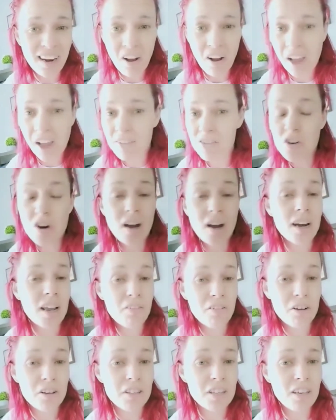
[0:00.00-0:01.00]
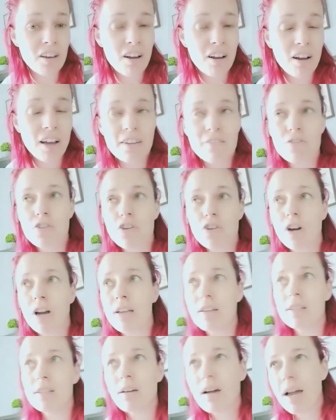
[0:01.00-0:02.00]
I have tried everything. I've
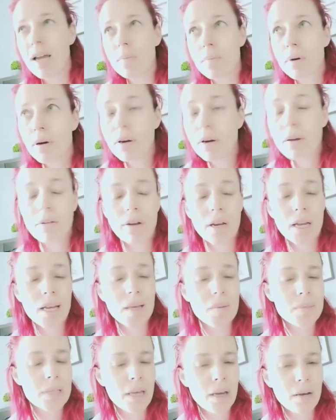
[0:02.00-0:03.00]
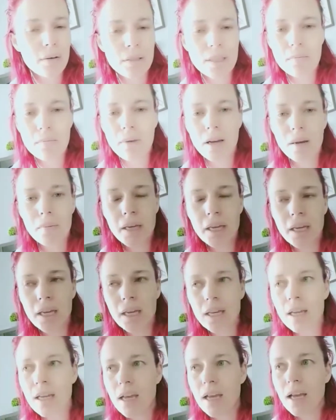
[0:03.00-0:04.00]
tried diet programs, healthy
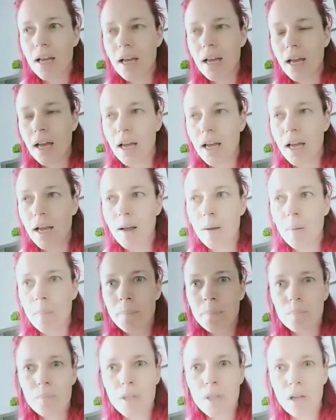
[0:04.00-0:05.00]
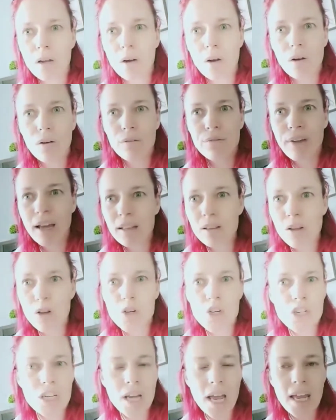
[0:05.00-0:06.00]
mummy, fat
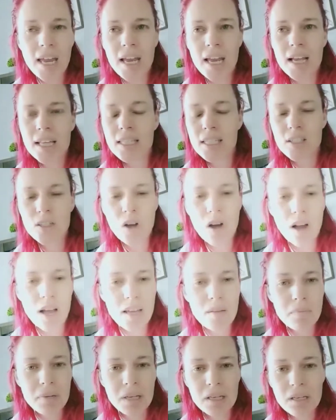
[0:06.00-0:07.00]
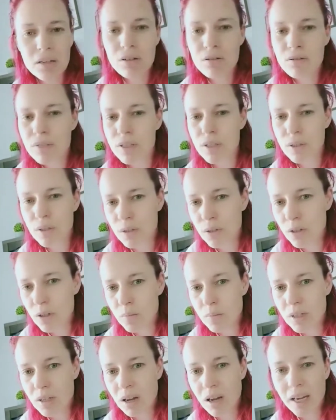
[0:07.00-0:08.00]
loss shakes, diet pills, the
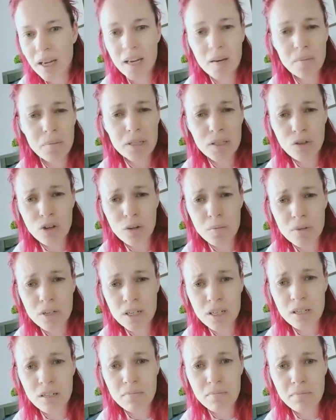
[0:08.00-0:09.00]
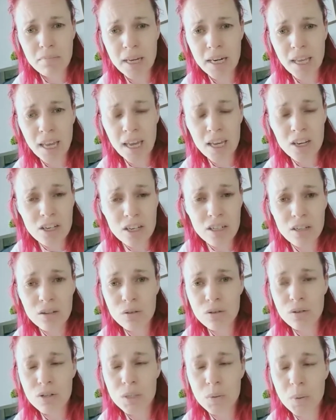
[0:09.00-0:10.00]
soup diet, prescription medication to
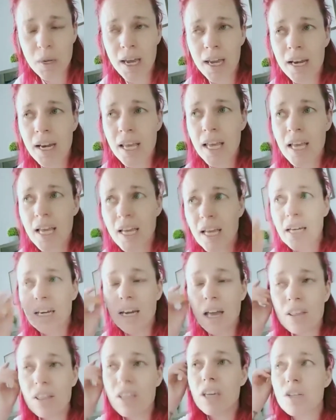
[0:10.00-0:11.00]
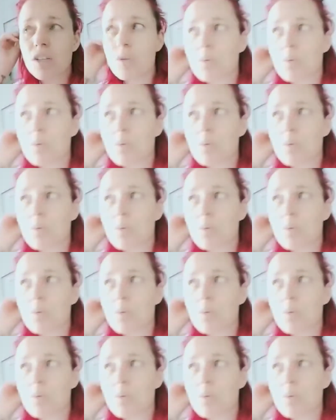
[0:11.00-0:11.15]
lose weight. Nothing has